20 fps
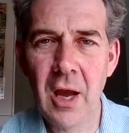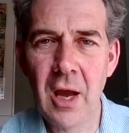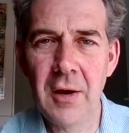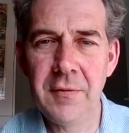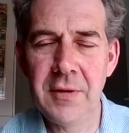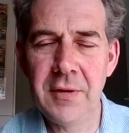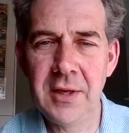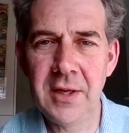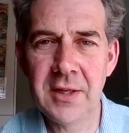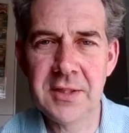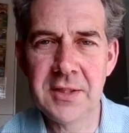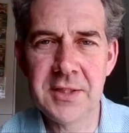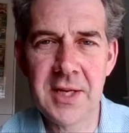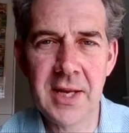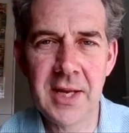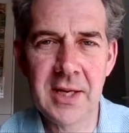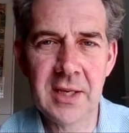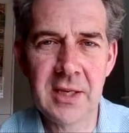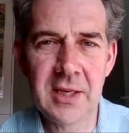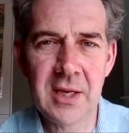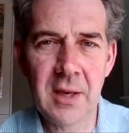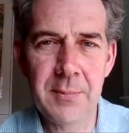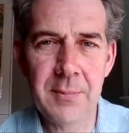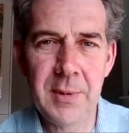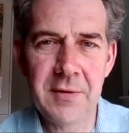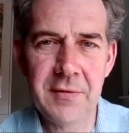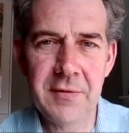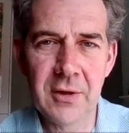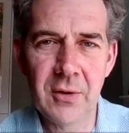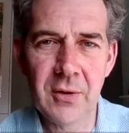over the years, taken it a
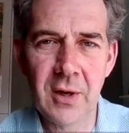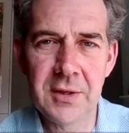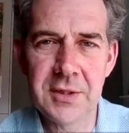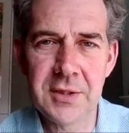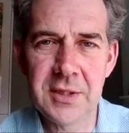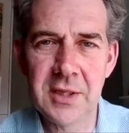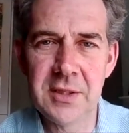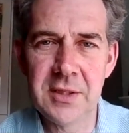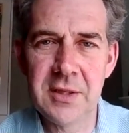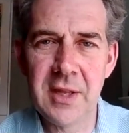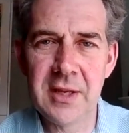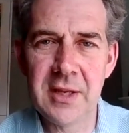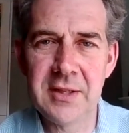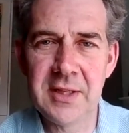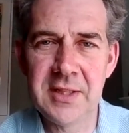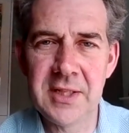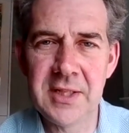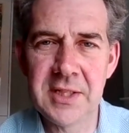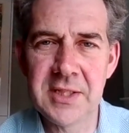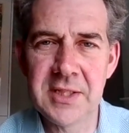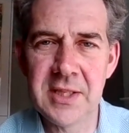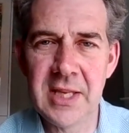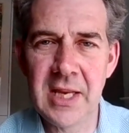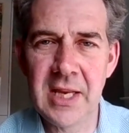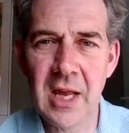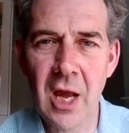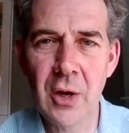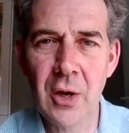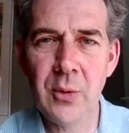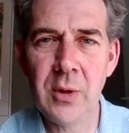bit for granted that it is
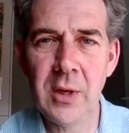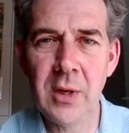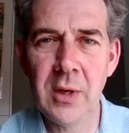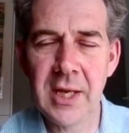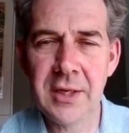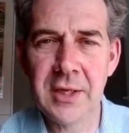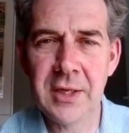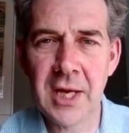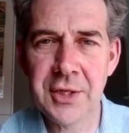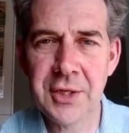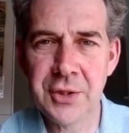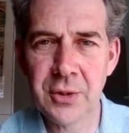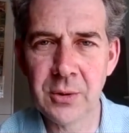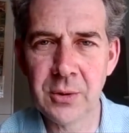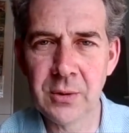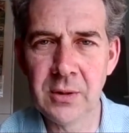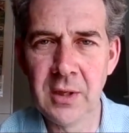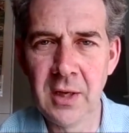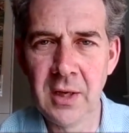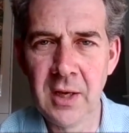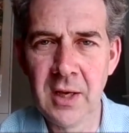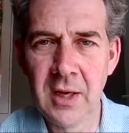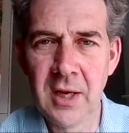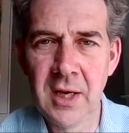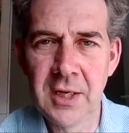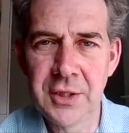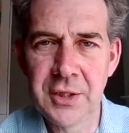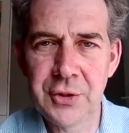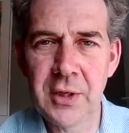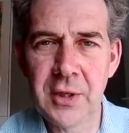the only and natural
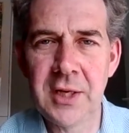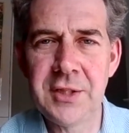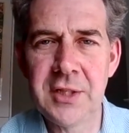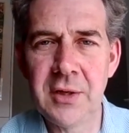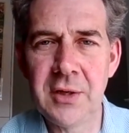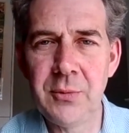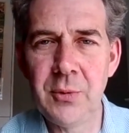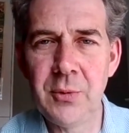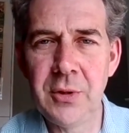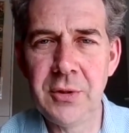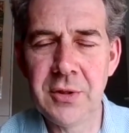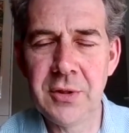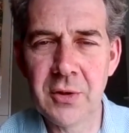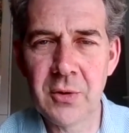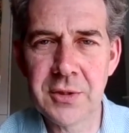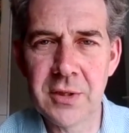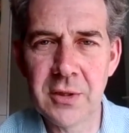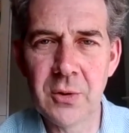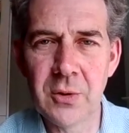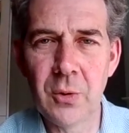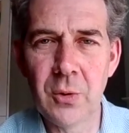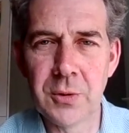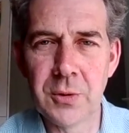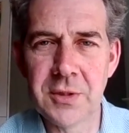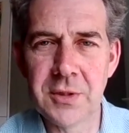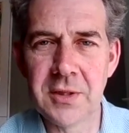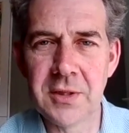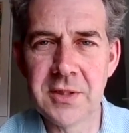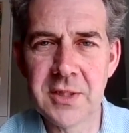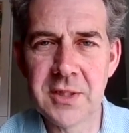transit route across the
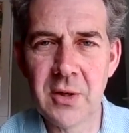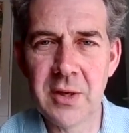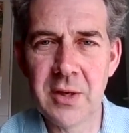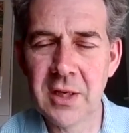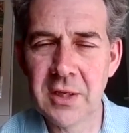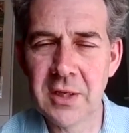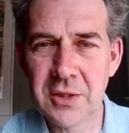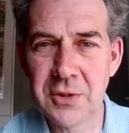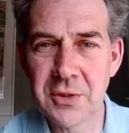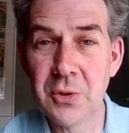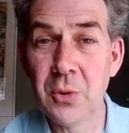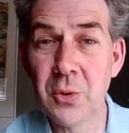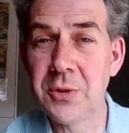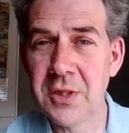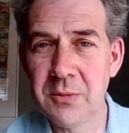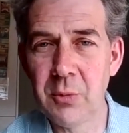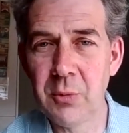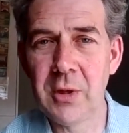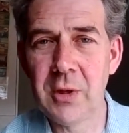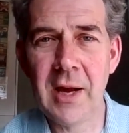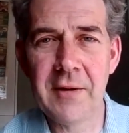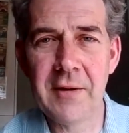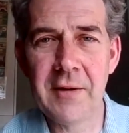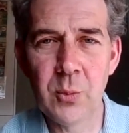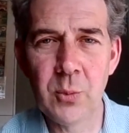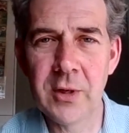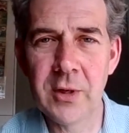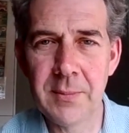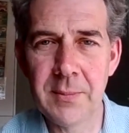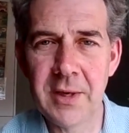Caucasus. So I think Georgia will have
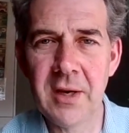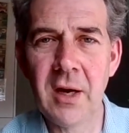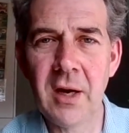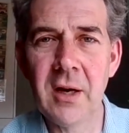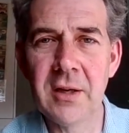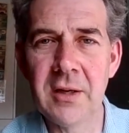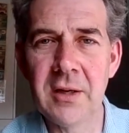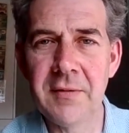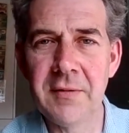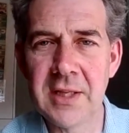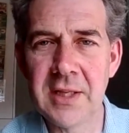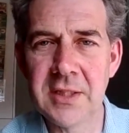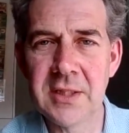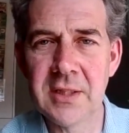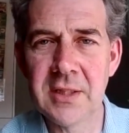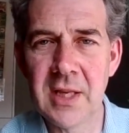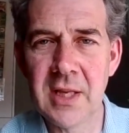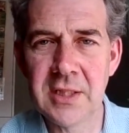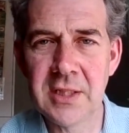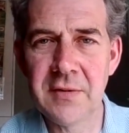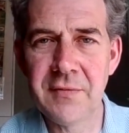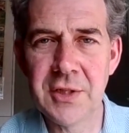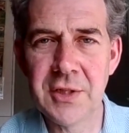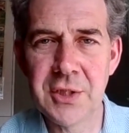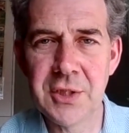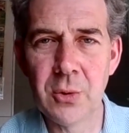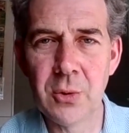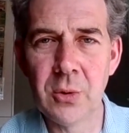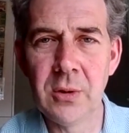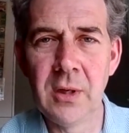to work a bit harder. That's that's for
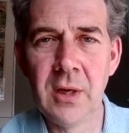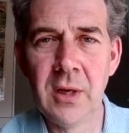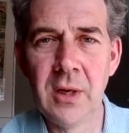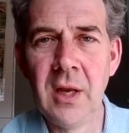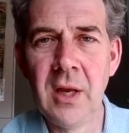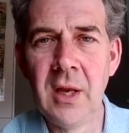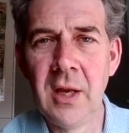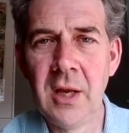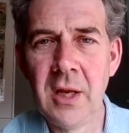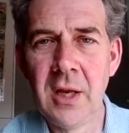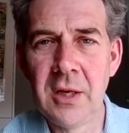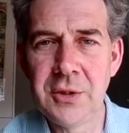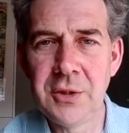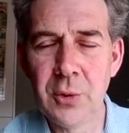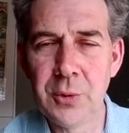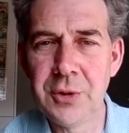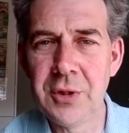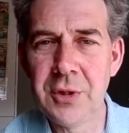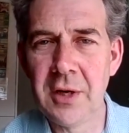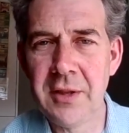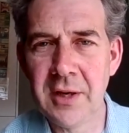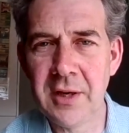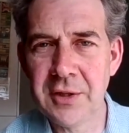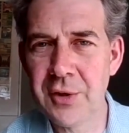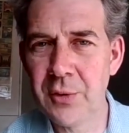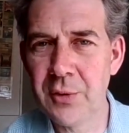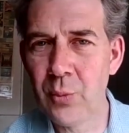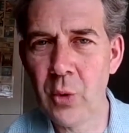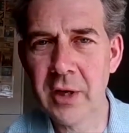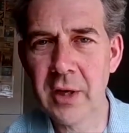sure. Georgia, I think,
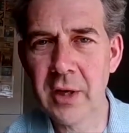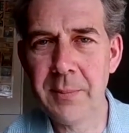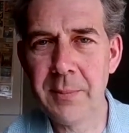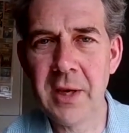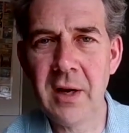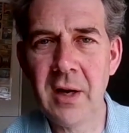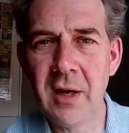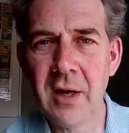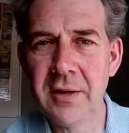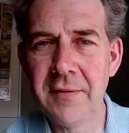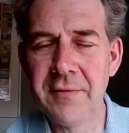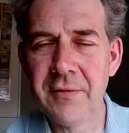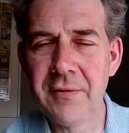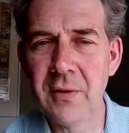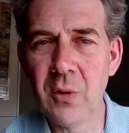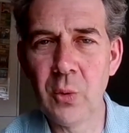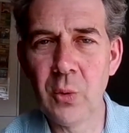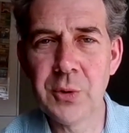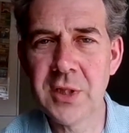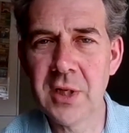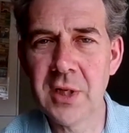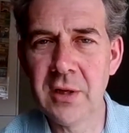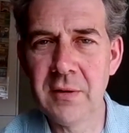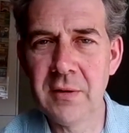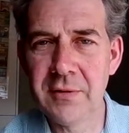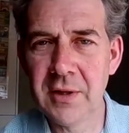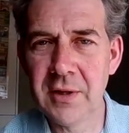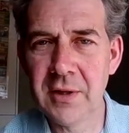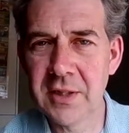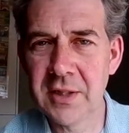should work a bit harder. For also,
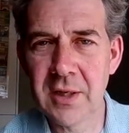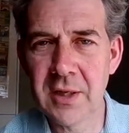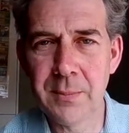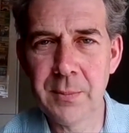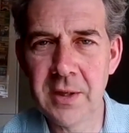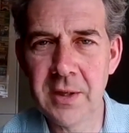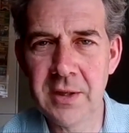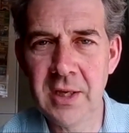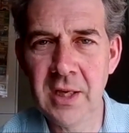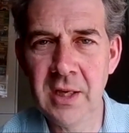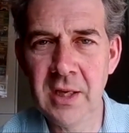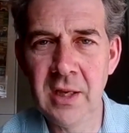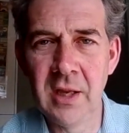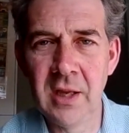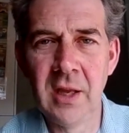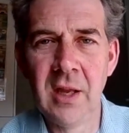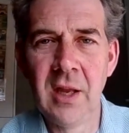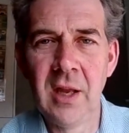for example, at the